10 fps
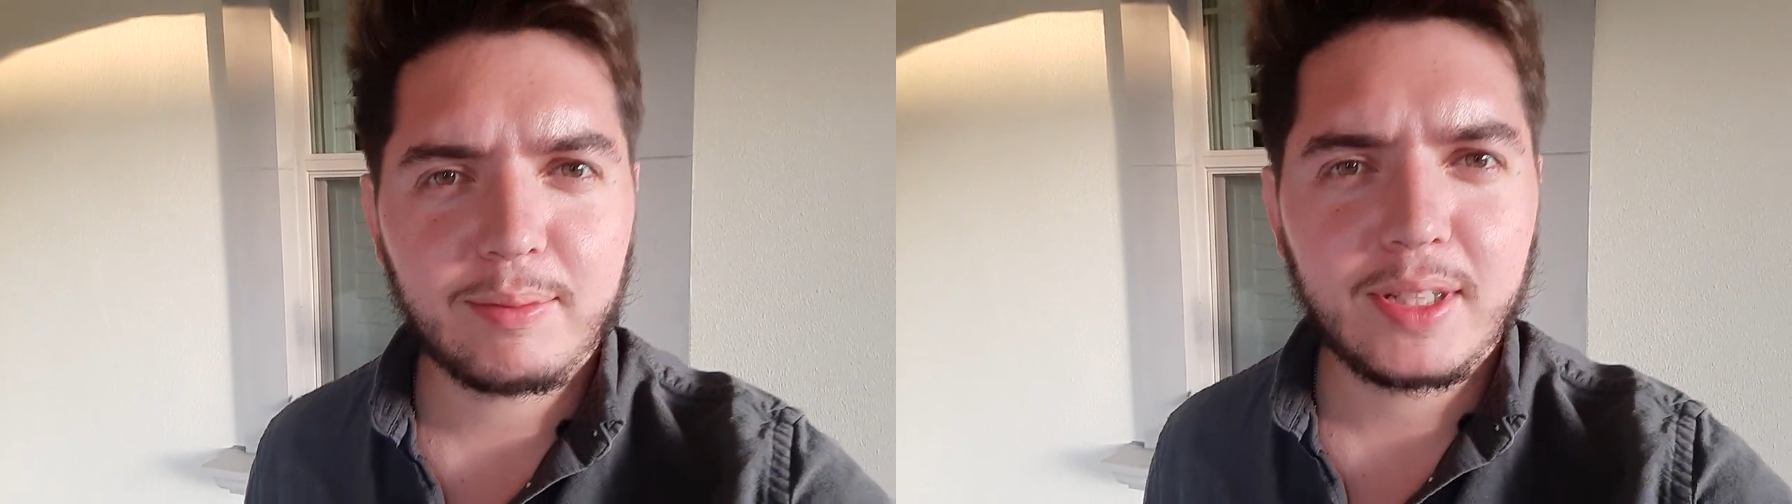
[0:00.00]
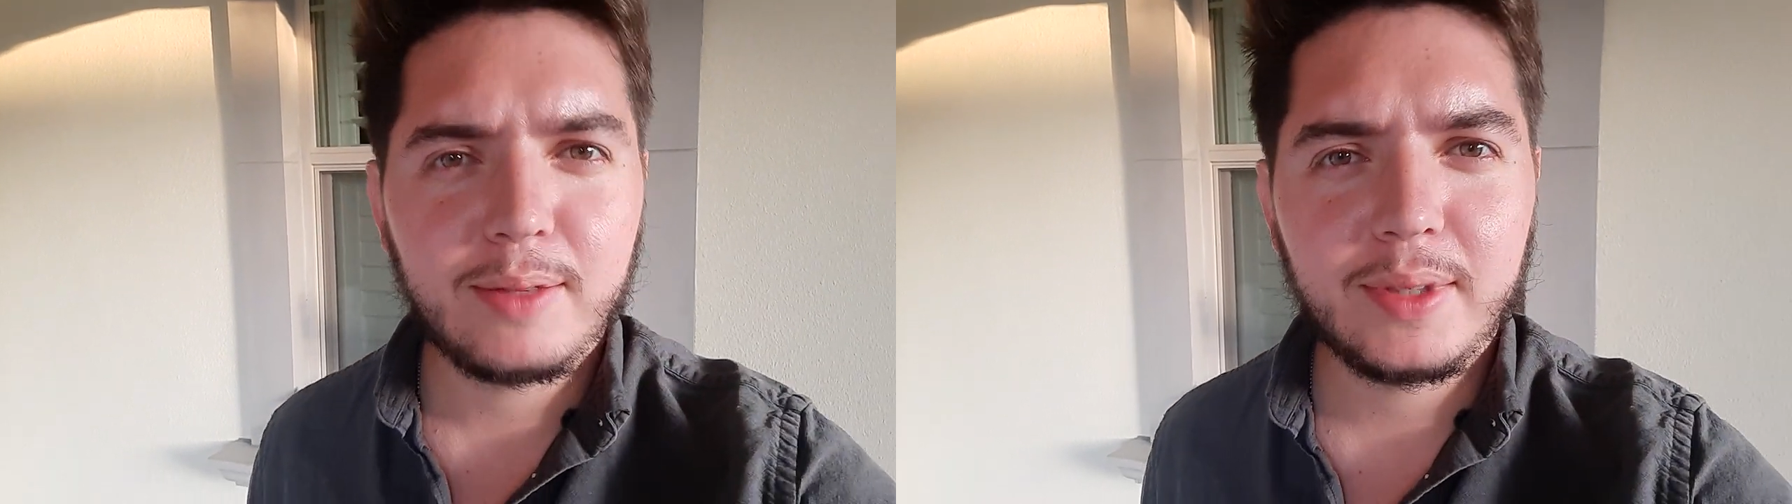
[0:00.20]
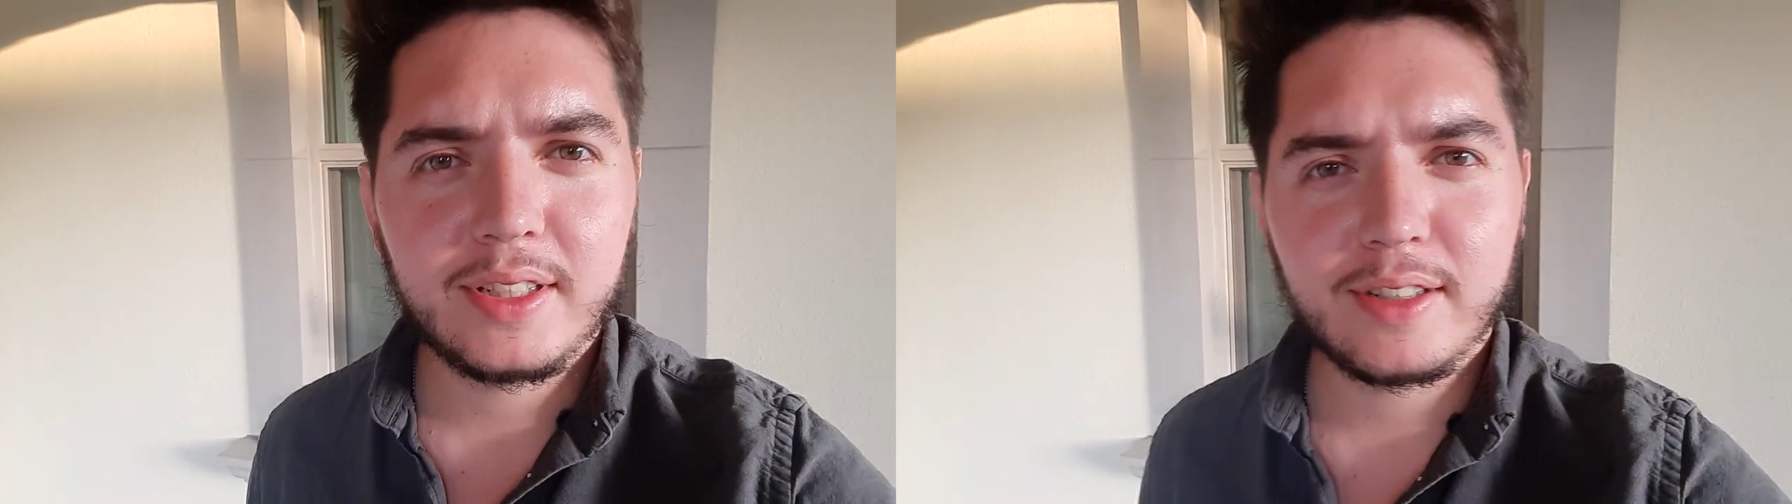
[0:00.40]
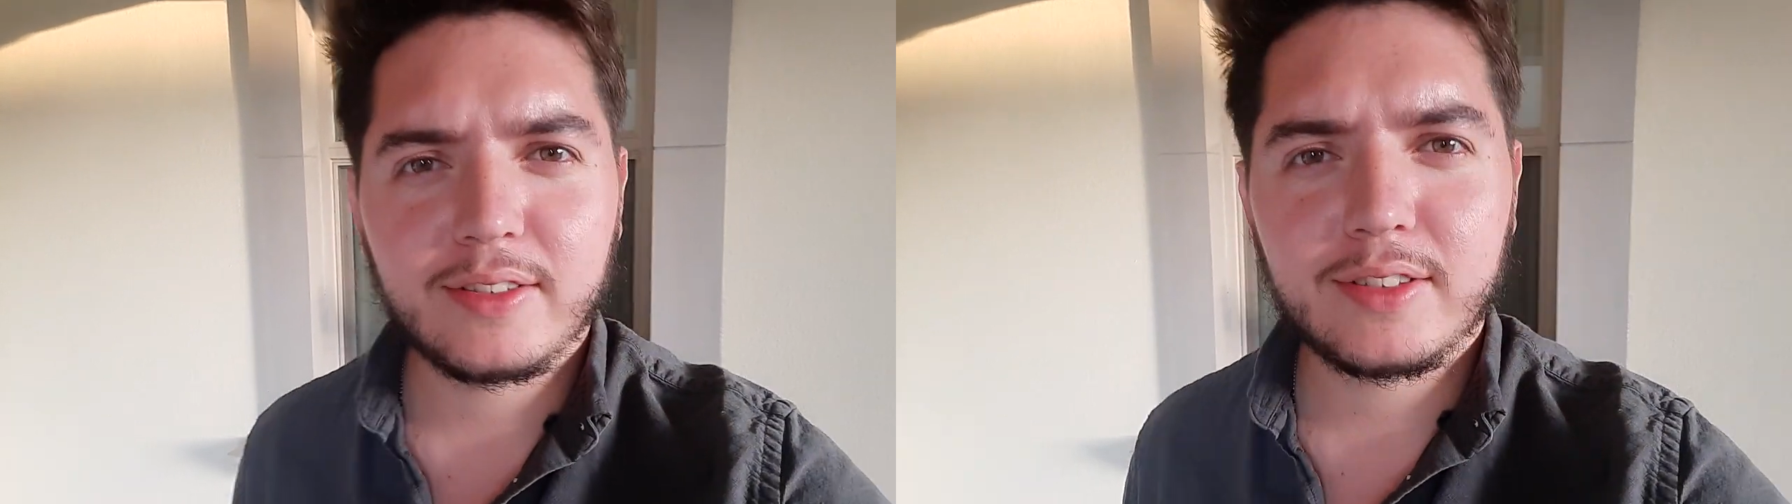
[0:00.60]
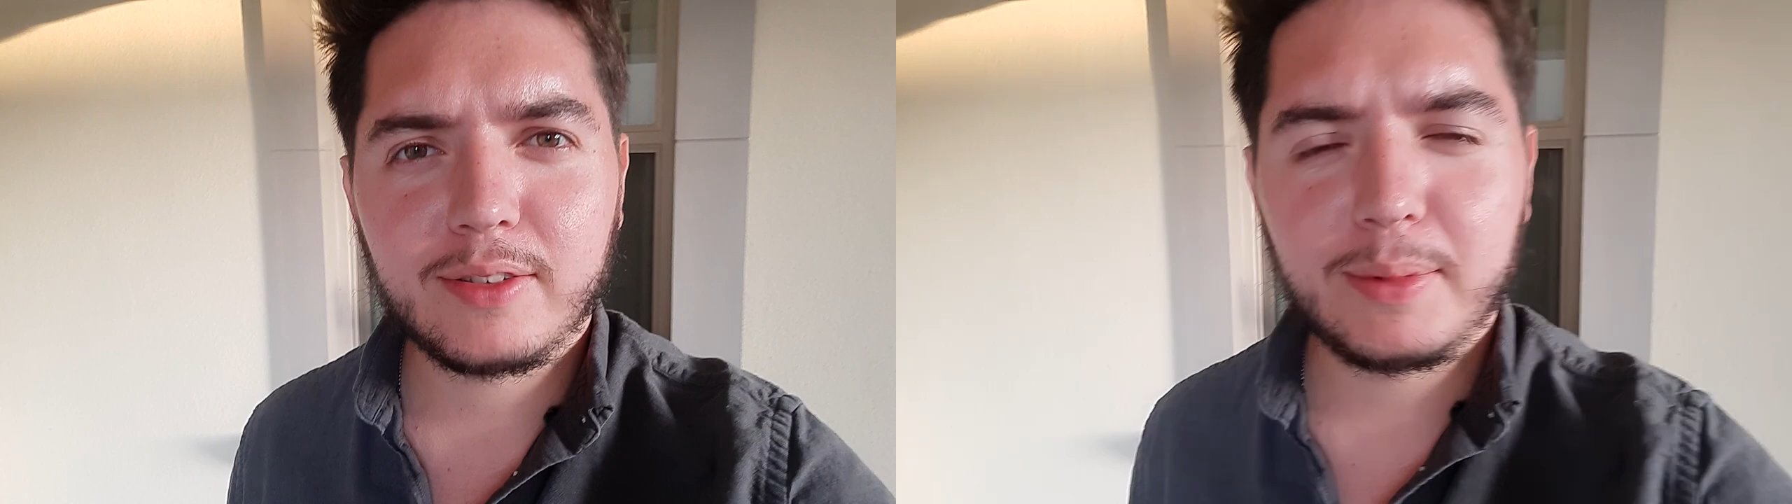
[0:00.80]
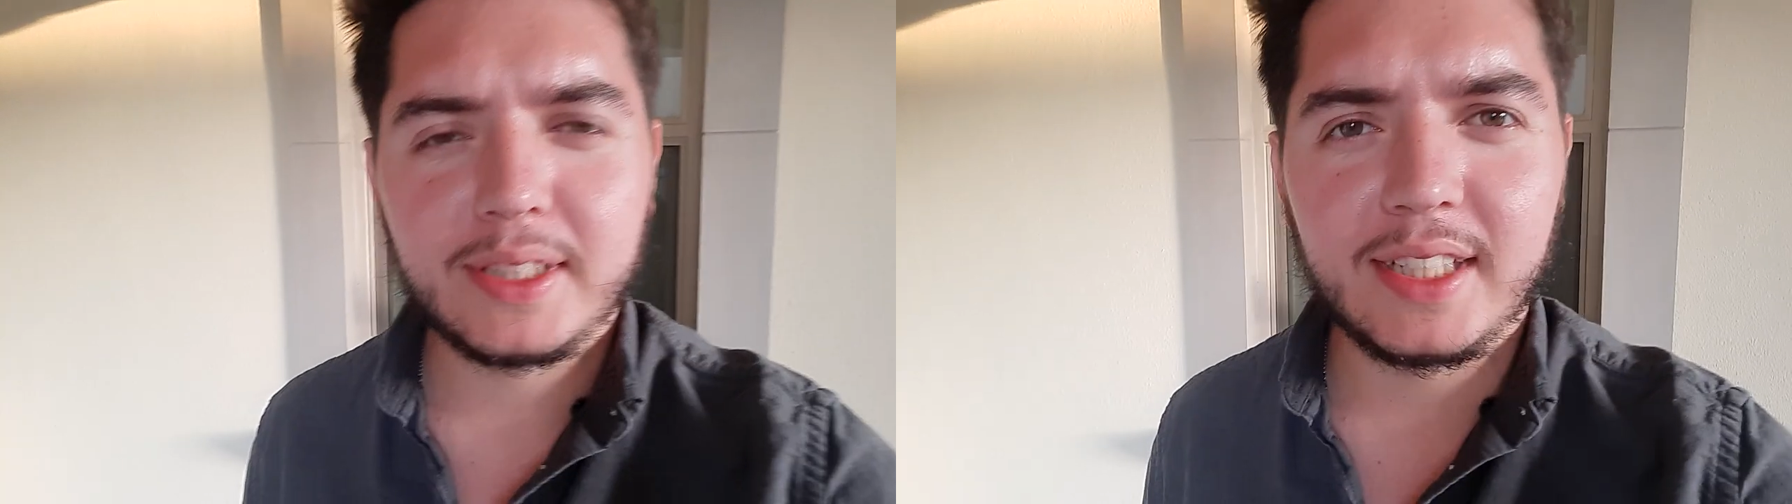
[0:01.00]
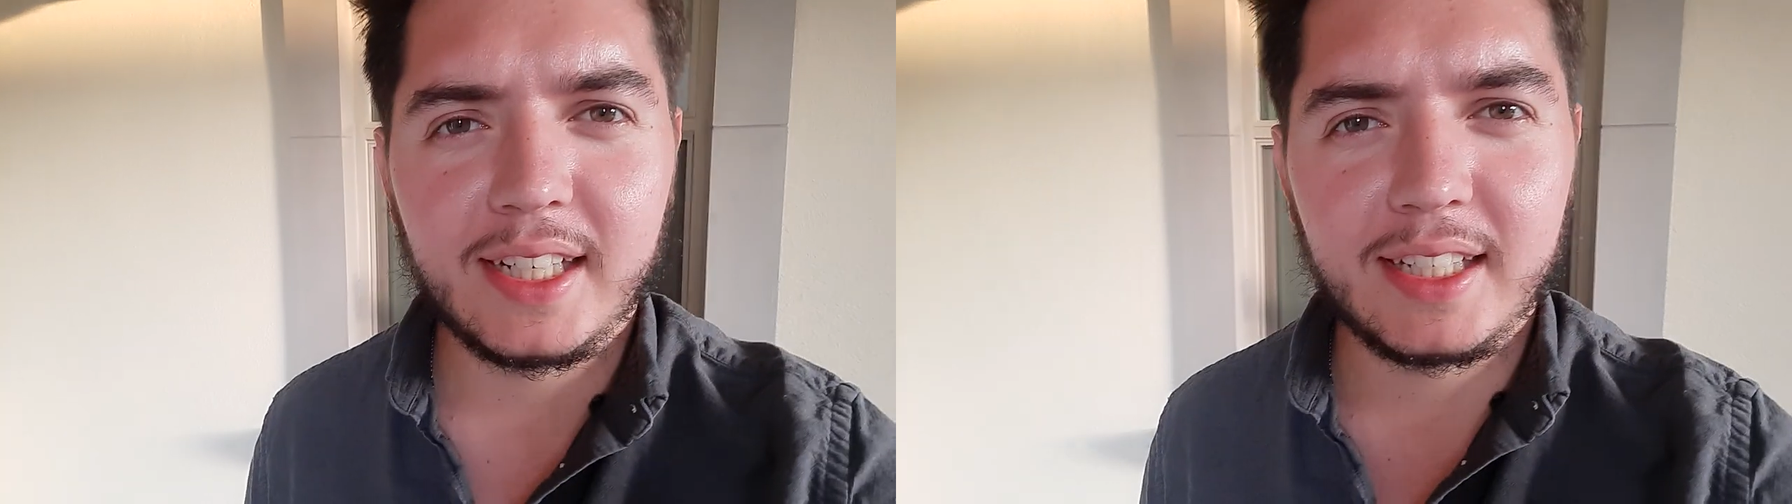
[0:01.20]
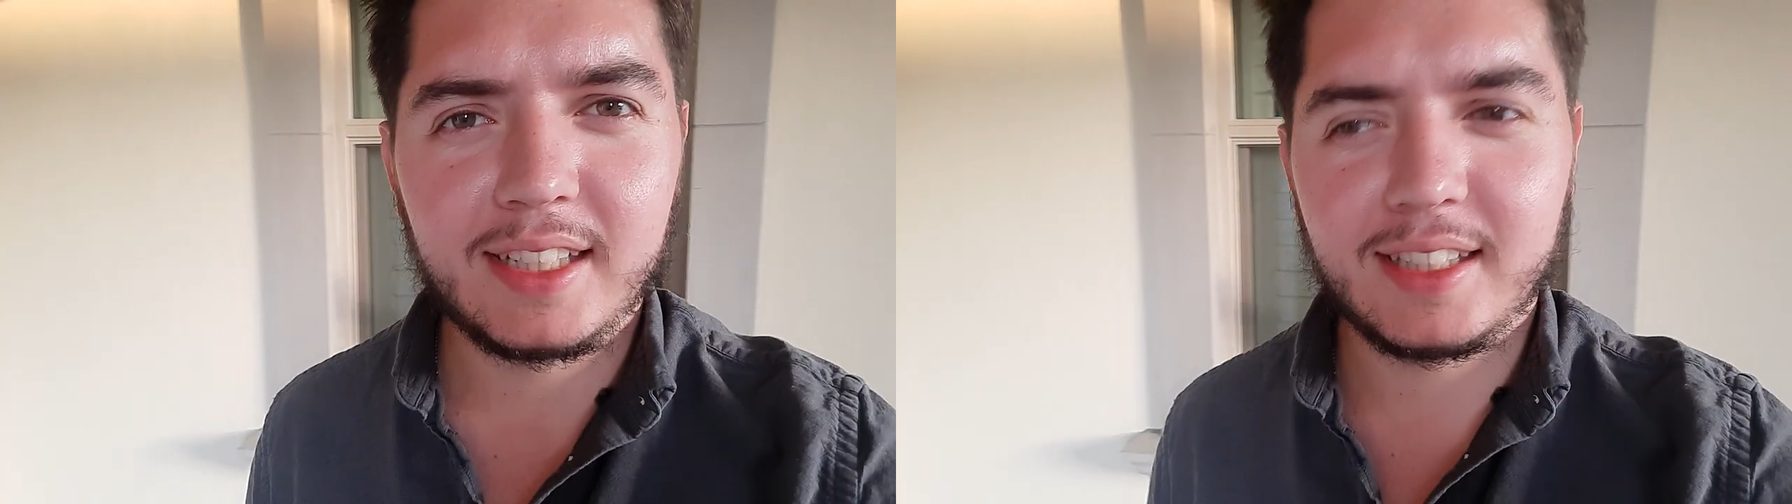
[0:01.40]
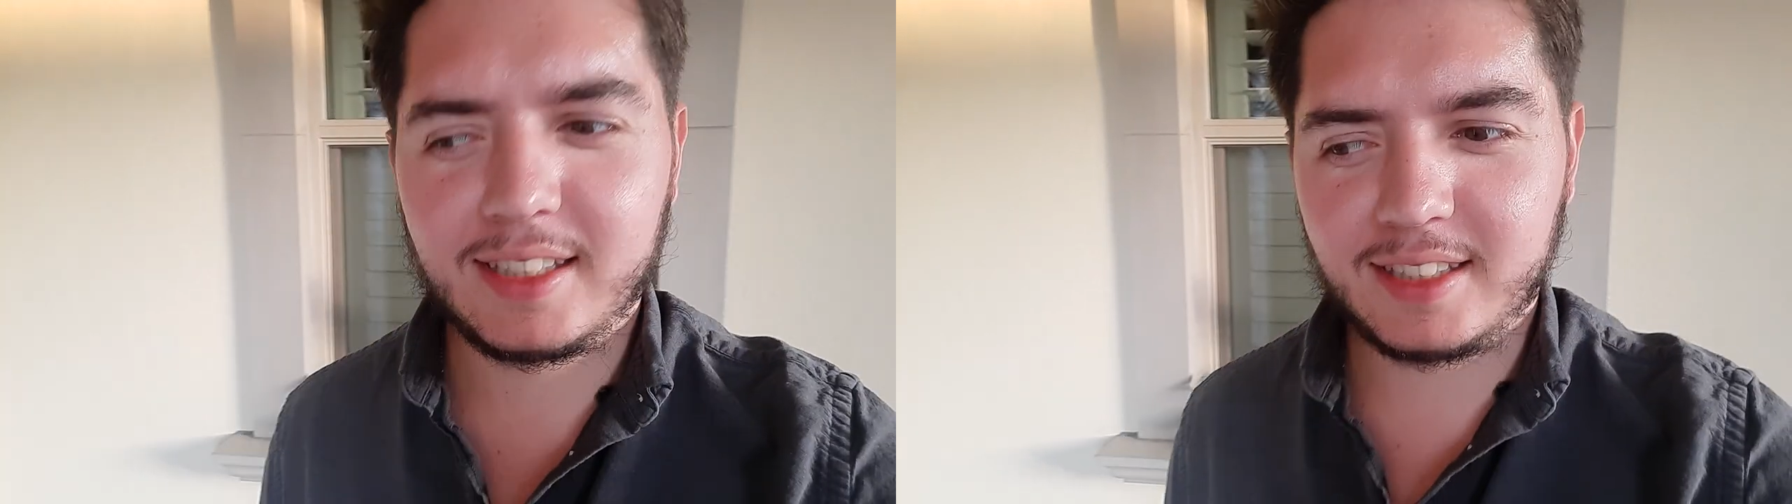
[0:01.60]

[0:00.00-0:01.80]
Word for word: I'm a little bit nervous for my dad.